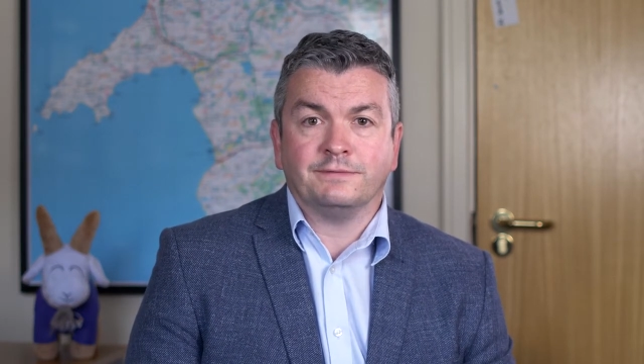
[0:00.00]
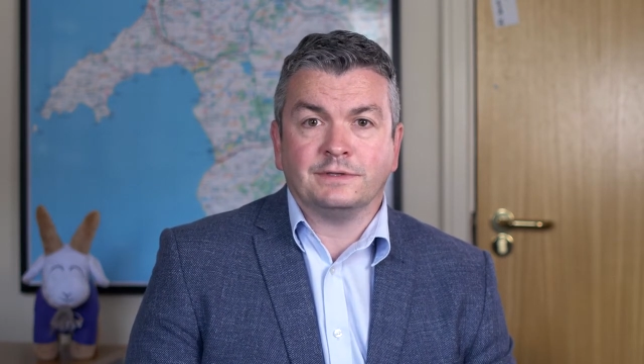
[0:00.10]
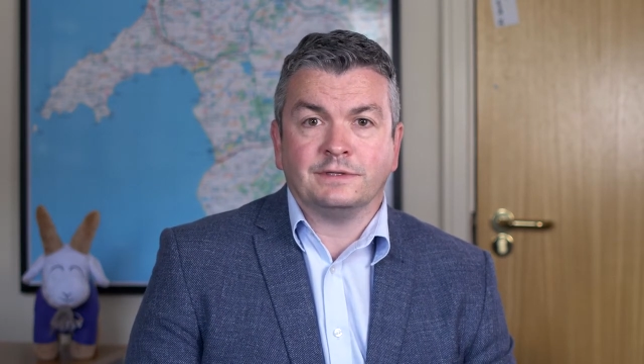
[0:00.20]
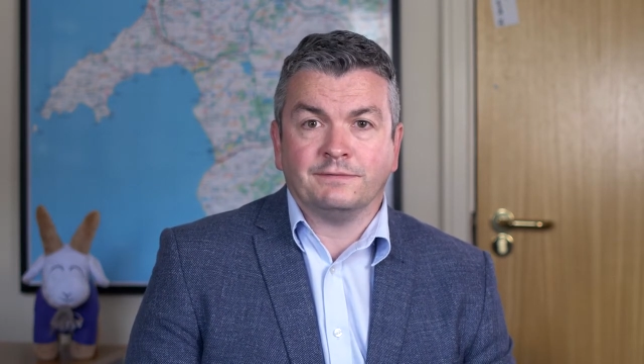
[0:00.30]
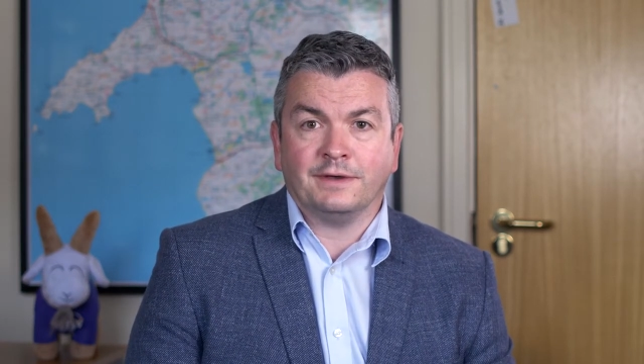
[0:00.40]

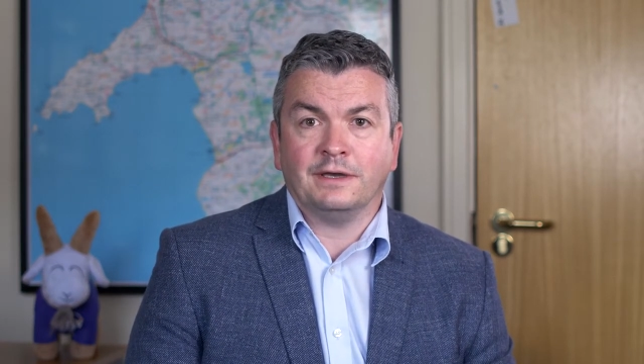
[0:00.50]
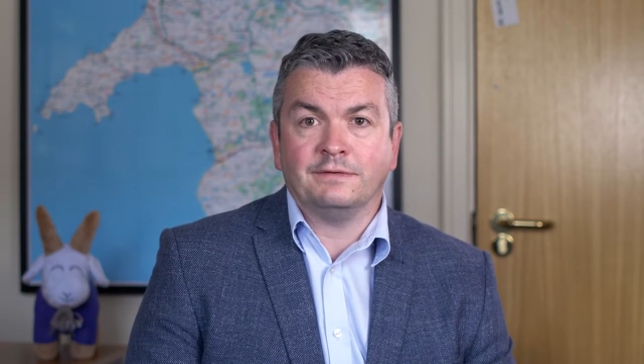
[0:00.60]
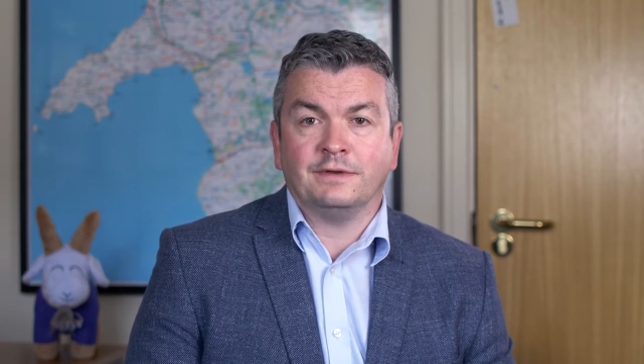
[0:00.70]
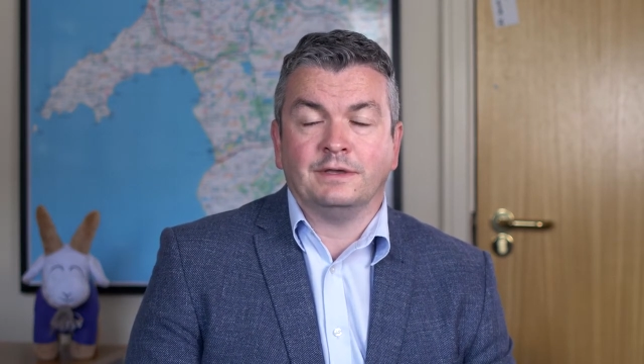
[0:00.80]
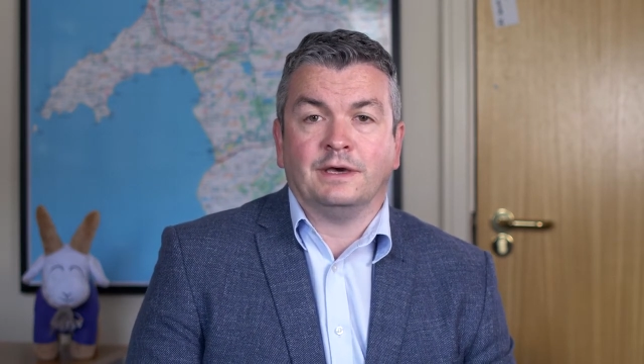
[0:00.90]

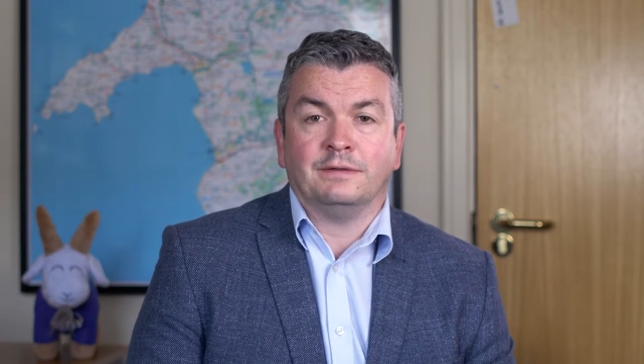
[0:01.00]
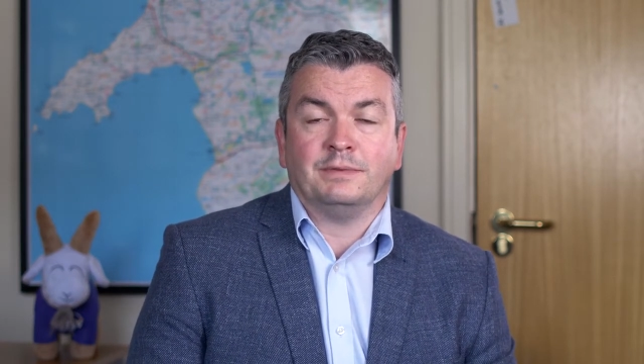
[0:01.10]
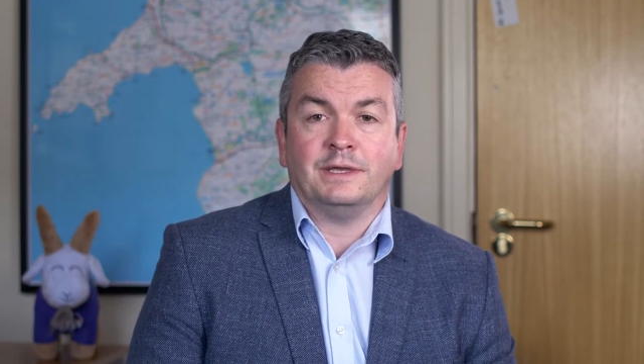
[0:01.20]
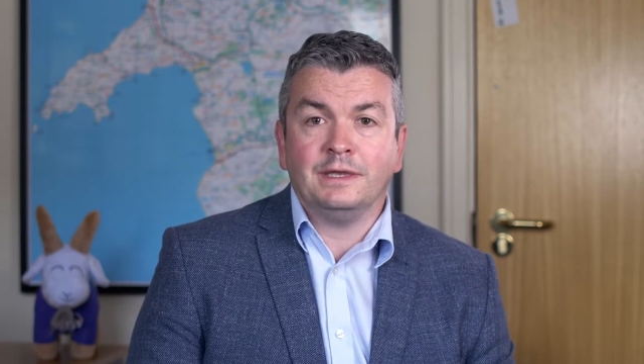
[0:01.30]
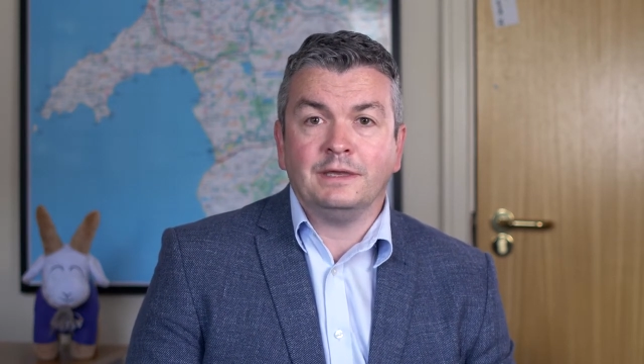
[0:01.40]
survive and
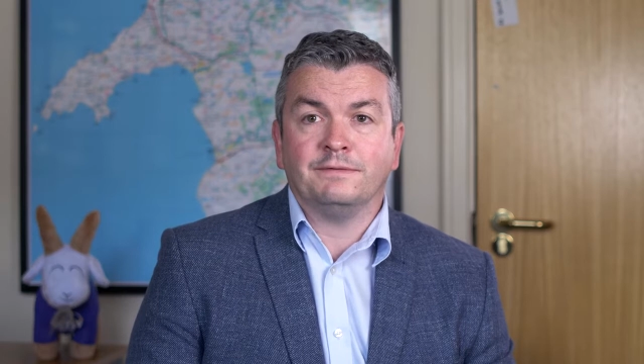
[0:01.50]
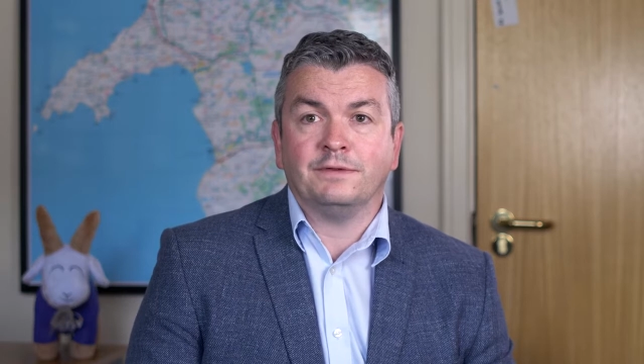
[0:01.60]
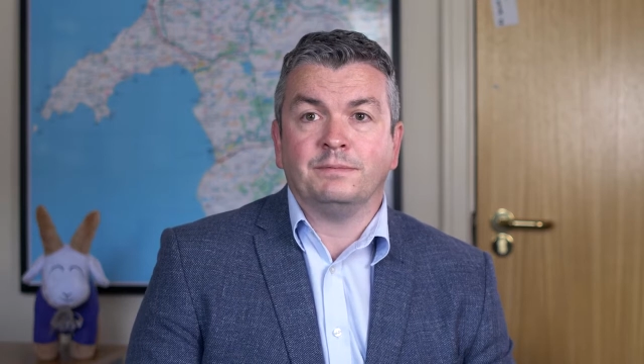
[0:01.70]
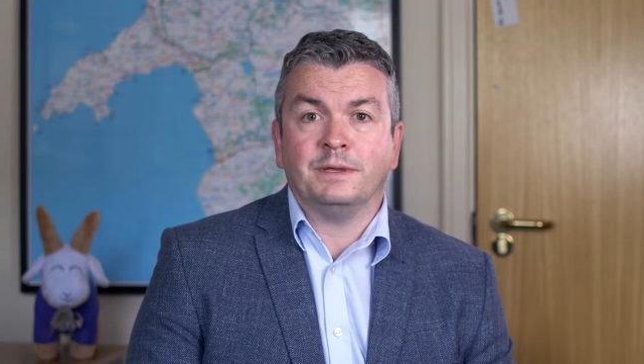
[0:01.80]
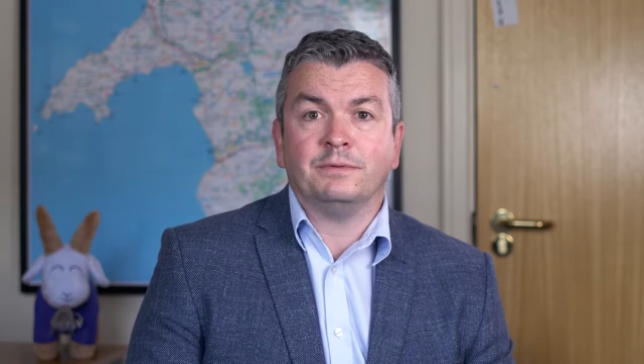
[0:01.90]
be here for
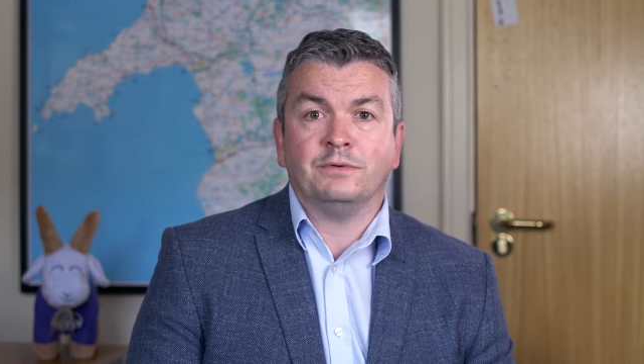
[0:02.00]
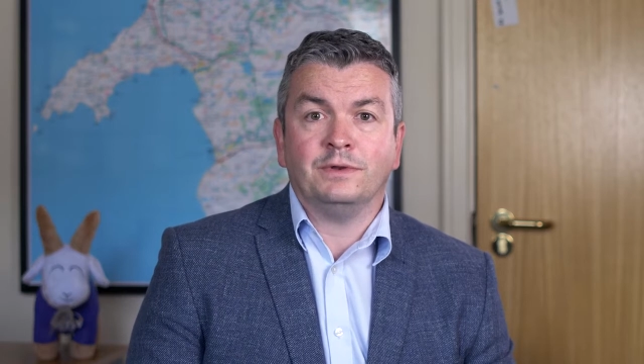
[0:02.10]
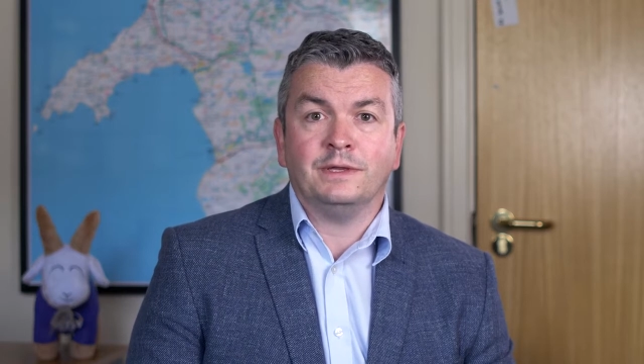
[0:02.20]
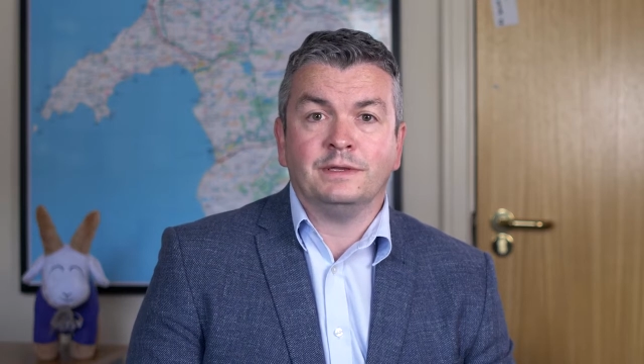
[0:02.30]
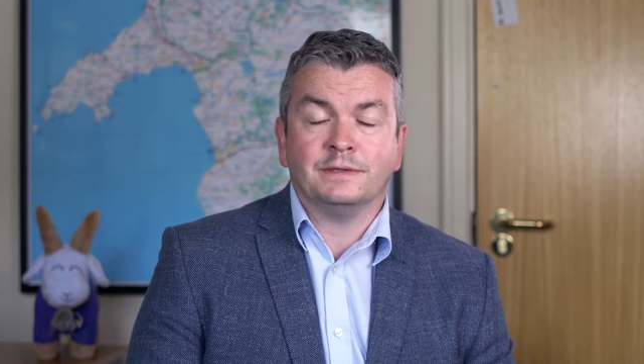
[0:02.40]
the people who
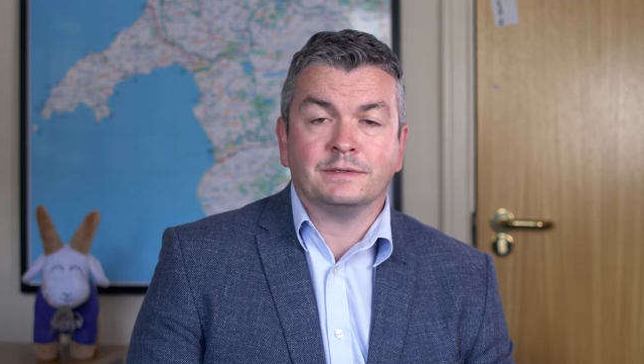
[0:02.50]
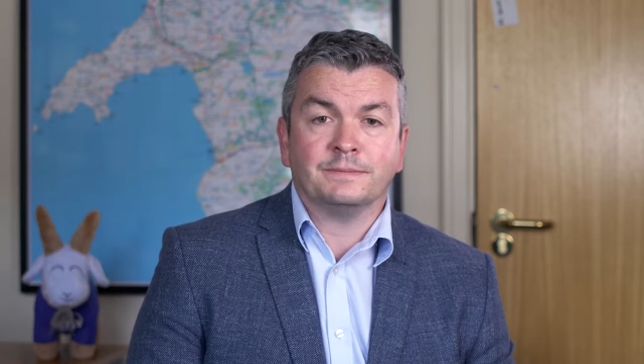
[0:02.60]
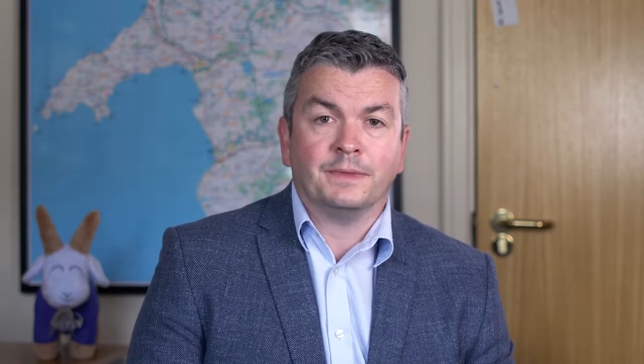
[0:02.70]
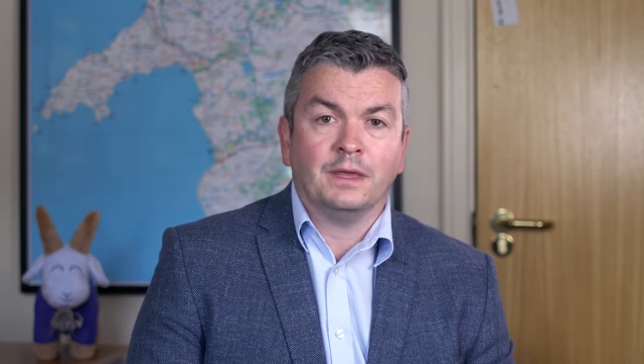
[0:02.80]
needed us.